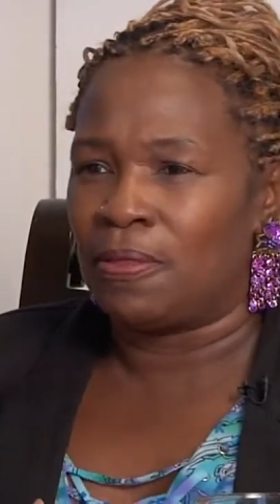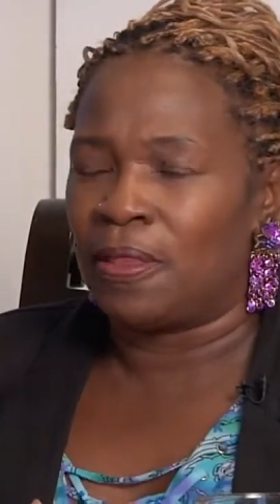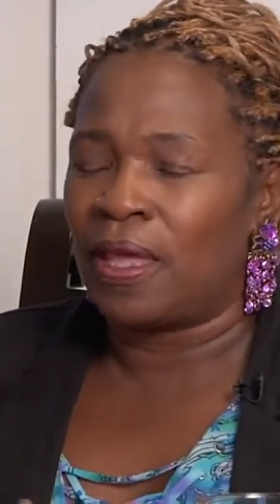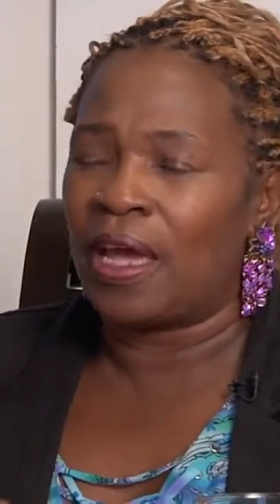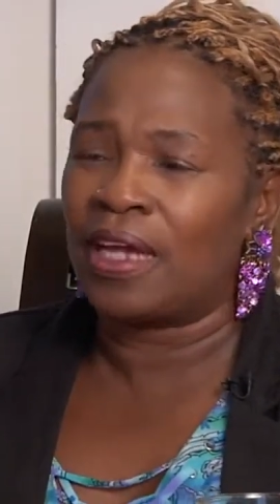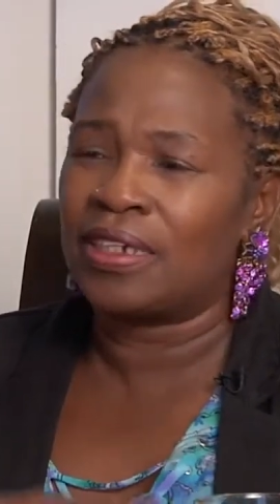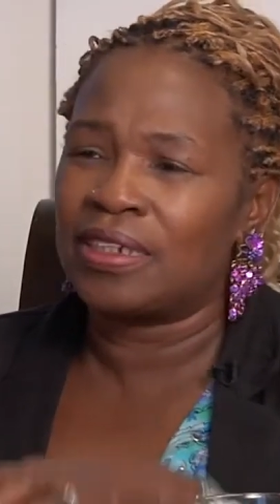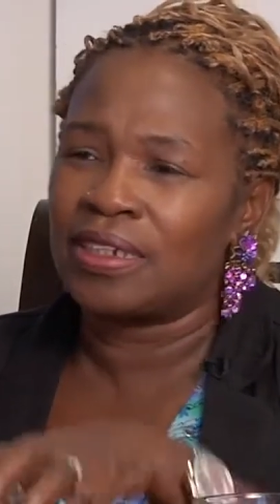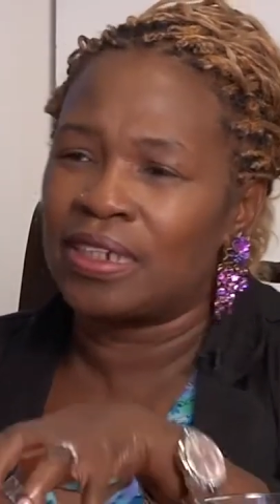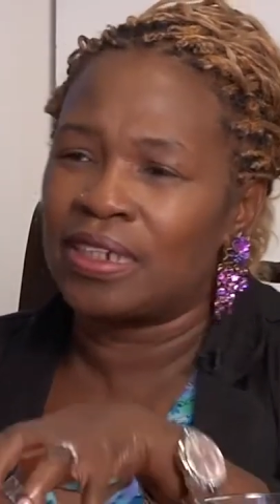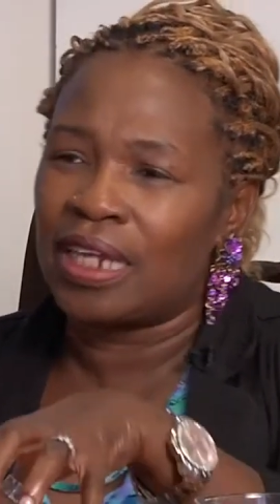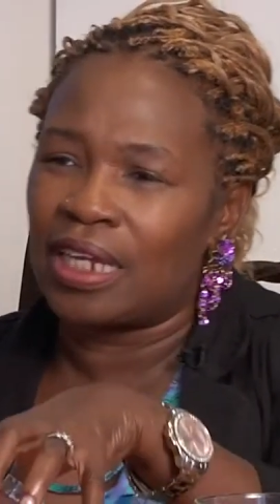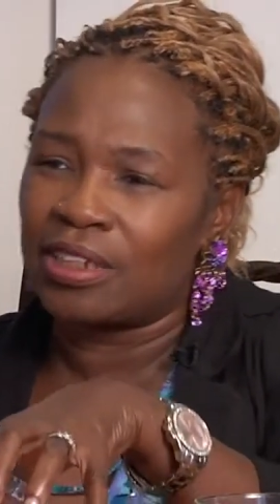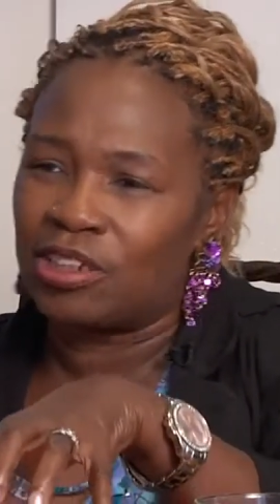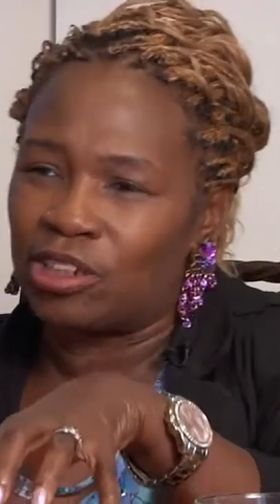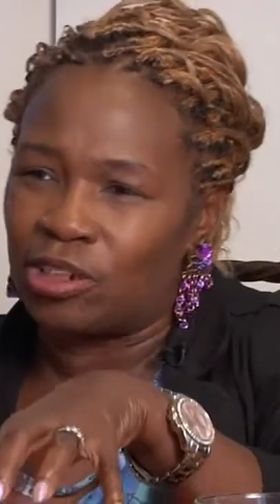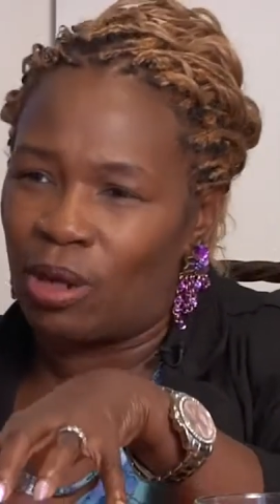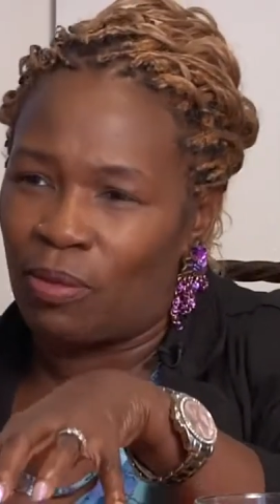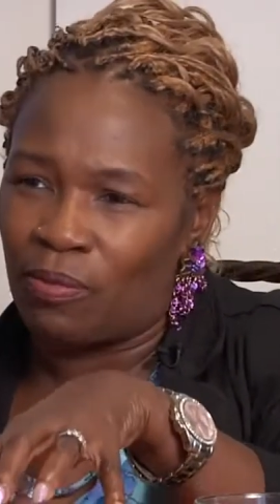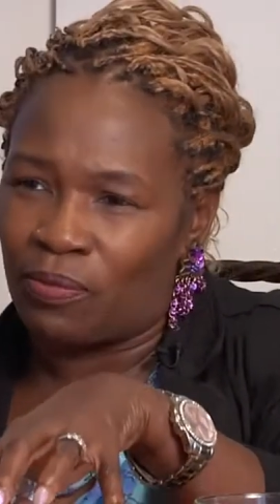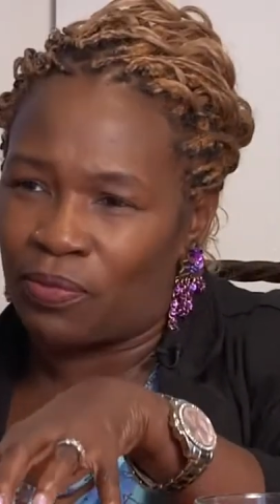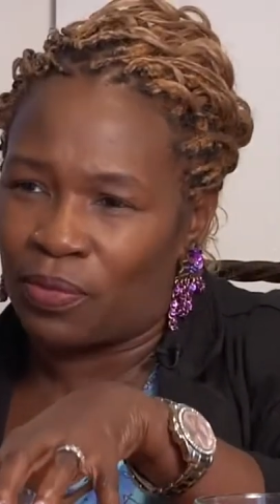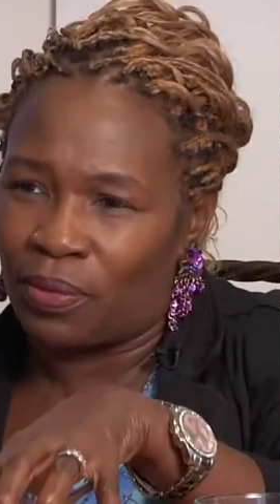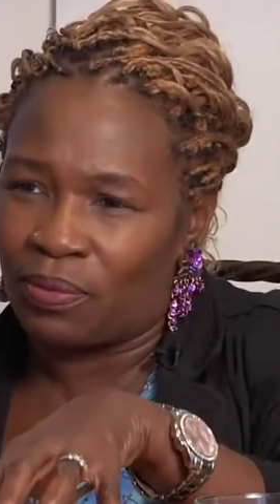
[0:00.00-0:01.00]
How did I
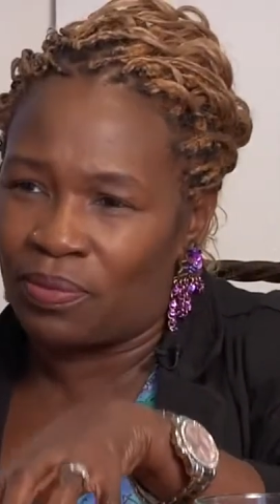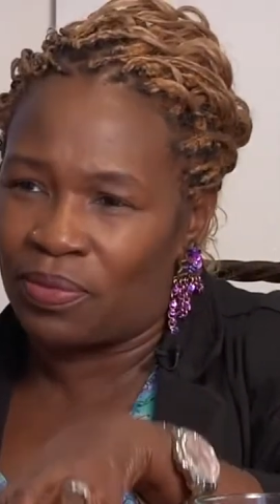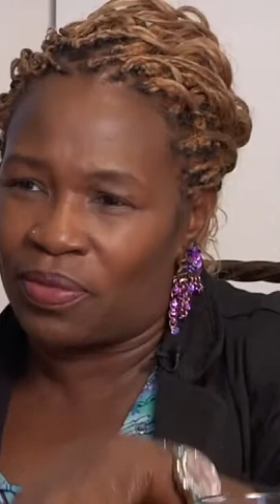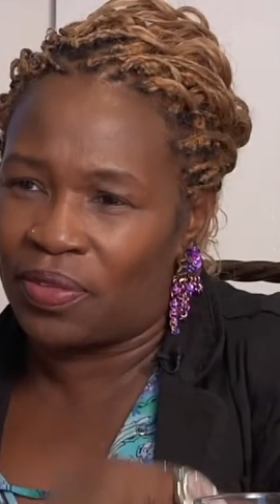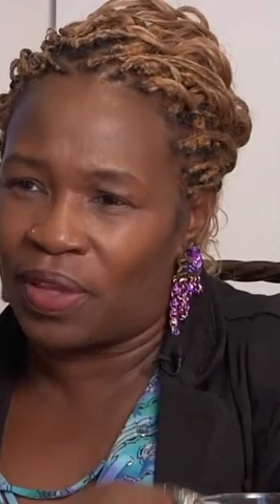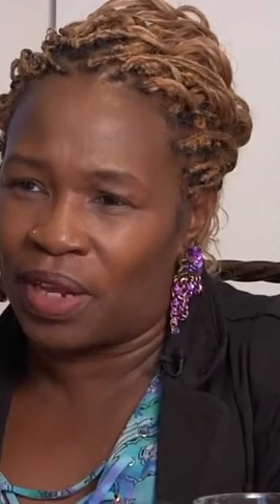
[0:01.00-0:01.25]
jump from